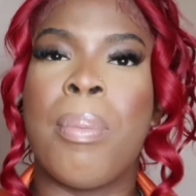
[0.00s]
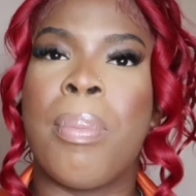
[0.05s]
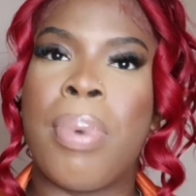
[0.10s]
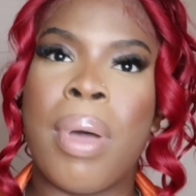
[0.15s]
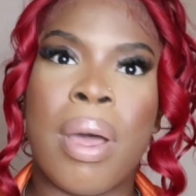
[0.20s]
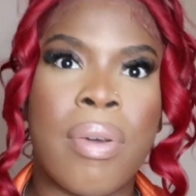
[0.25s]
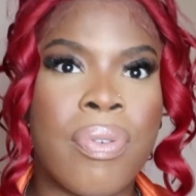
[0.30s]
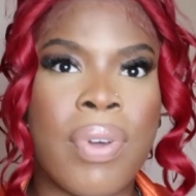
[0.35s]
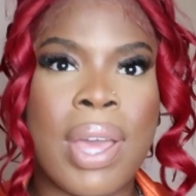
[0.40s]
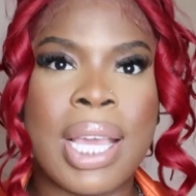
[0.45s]

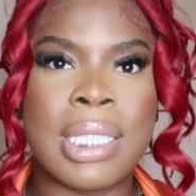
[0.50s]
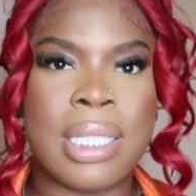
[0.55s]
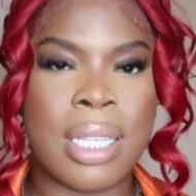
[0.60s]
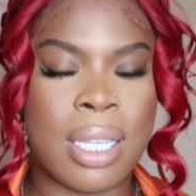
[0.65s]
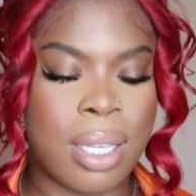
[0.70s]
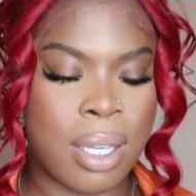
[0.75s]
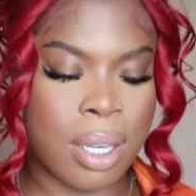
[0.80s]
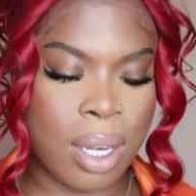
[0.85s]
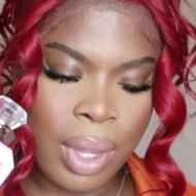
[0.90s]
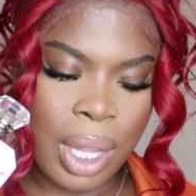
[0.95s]

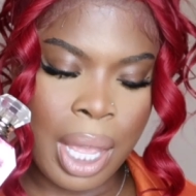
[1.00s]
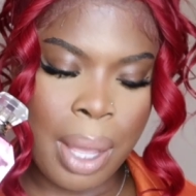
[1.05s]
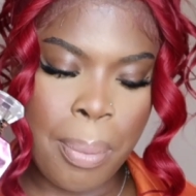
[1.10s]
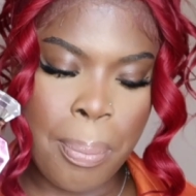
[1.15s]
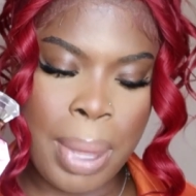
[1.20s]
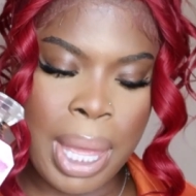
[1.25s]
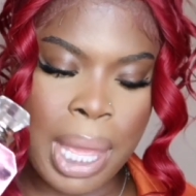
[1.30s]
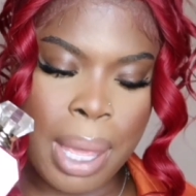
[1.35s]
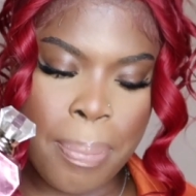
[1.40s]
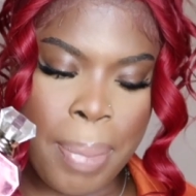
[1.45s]
perfection.
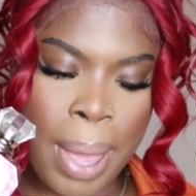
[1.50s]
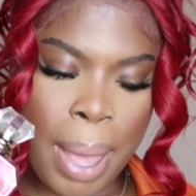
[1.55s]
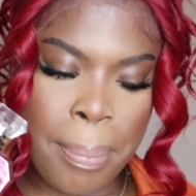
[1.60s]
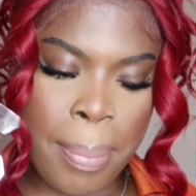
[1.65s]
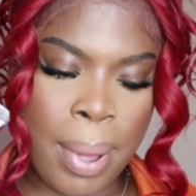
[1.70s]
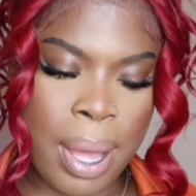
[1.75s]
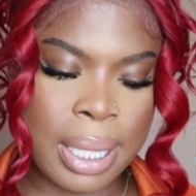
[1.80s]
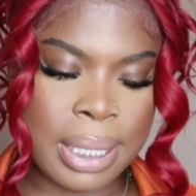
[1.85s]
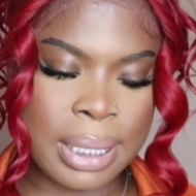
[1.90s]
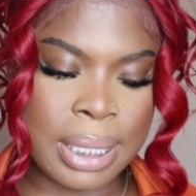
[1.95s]
Pink
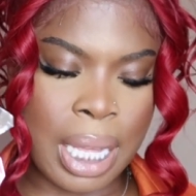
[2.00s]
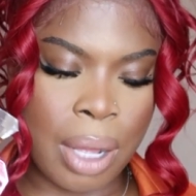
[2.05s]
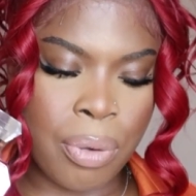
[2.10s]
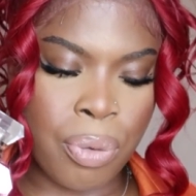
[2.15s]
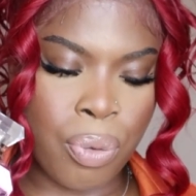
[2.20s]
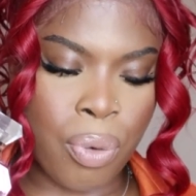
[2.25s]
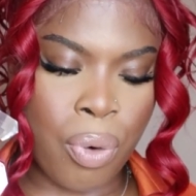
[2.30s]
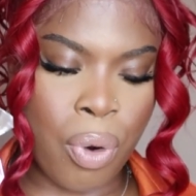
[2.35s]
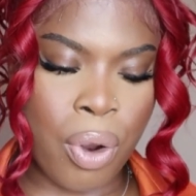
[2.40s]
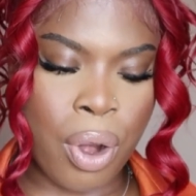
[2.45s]
pepper,
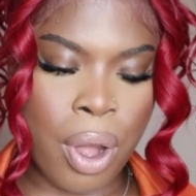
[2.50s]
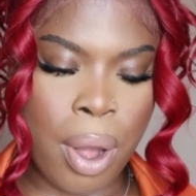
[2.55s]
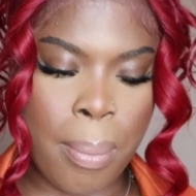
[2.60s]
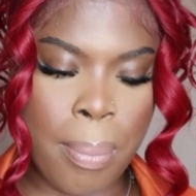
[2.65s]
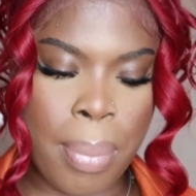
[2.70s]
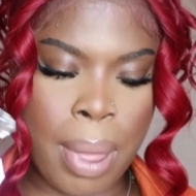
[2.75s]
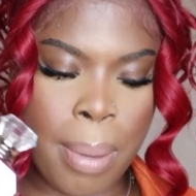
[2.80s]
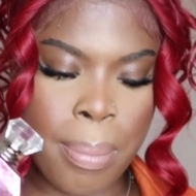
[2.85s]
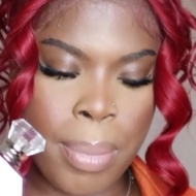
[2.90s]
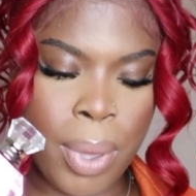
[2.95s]
saffron,
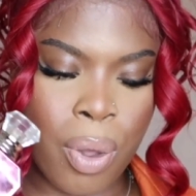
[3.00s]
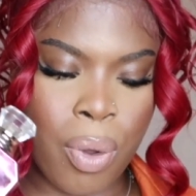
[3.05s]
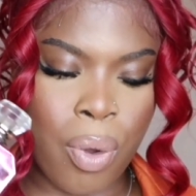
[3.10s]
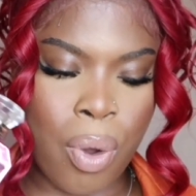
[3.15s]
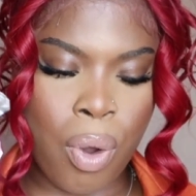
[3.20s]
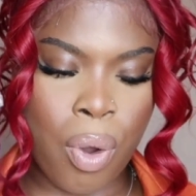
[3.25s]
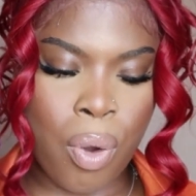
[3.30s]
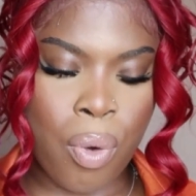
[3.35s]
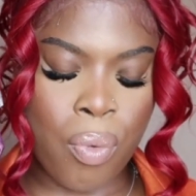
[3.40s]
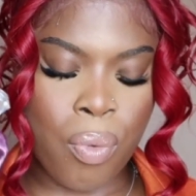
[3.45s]

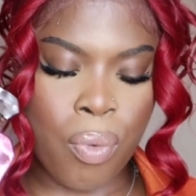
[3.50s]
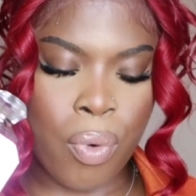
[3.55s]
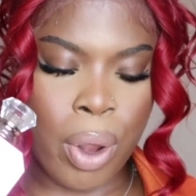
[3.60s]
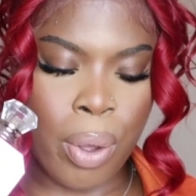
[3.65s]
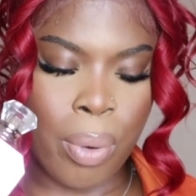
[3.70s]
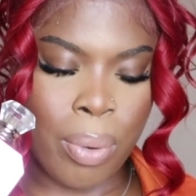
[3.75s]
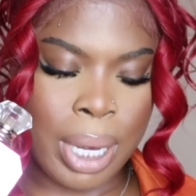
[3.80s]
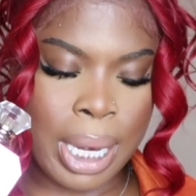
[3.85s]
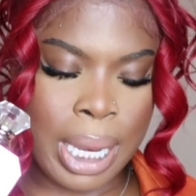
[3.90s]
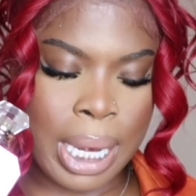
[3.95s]
bergamot,
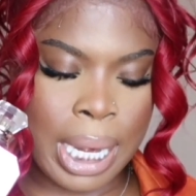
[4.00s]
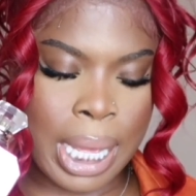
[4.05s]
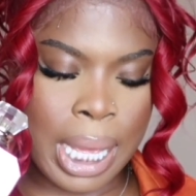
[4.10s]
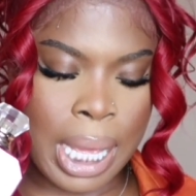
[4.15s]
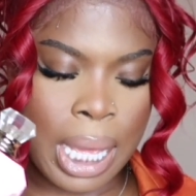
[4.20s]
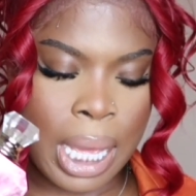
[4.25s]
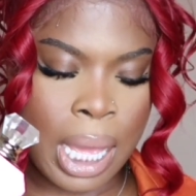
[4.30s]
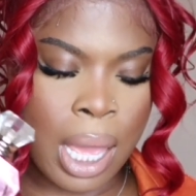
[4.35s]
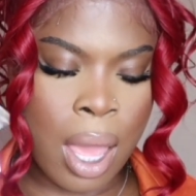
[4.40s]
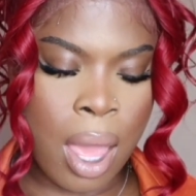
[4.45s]
royal
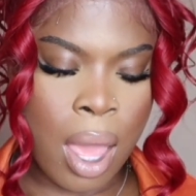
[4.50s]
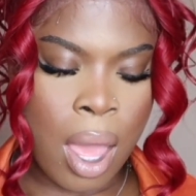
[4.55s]
lily,